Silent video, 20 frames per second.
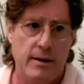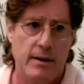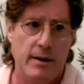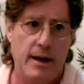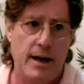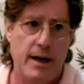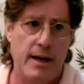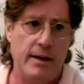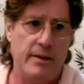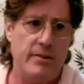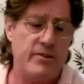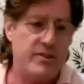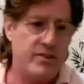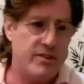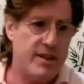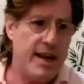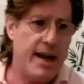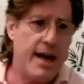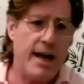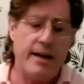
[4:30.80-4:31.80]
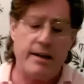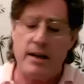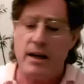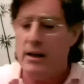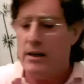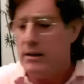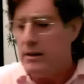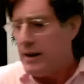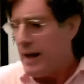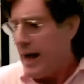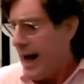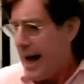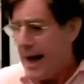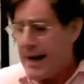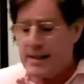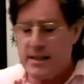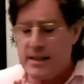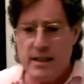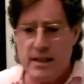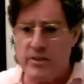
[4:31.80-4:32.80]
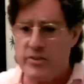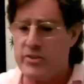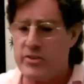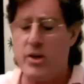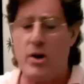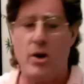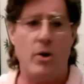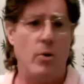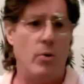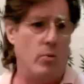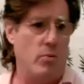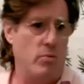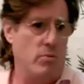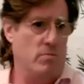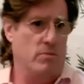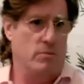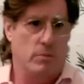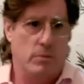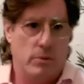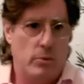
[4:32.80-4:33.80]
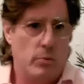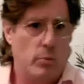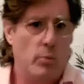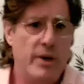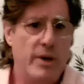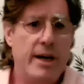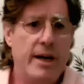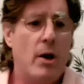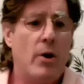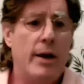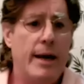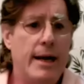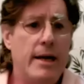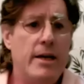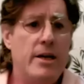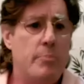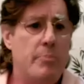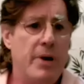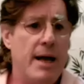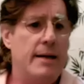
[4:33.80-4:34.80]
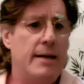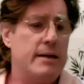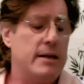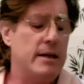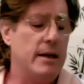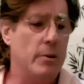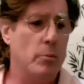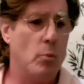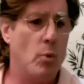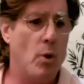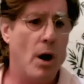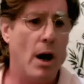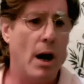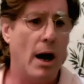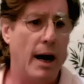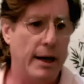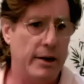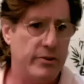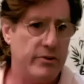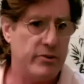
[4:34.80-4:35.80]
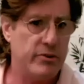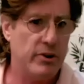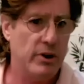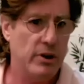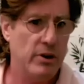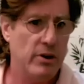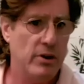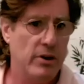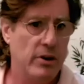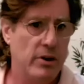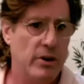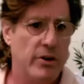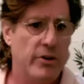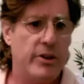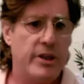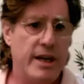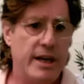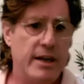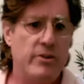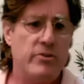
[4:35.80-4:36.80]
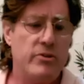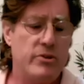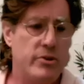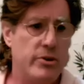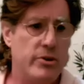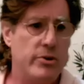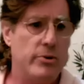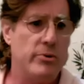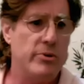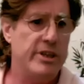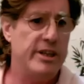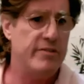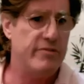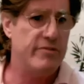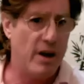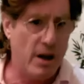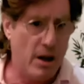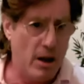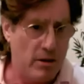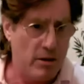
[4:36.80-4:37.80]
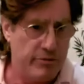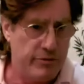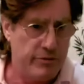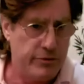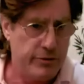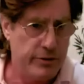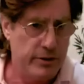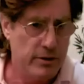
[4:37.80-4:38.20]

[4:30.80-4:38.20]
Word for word: and instead acting as though we are independent and wise, things do devolve.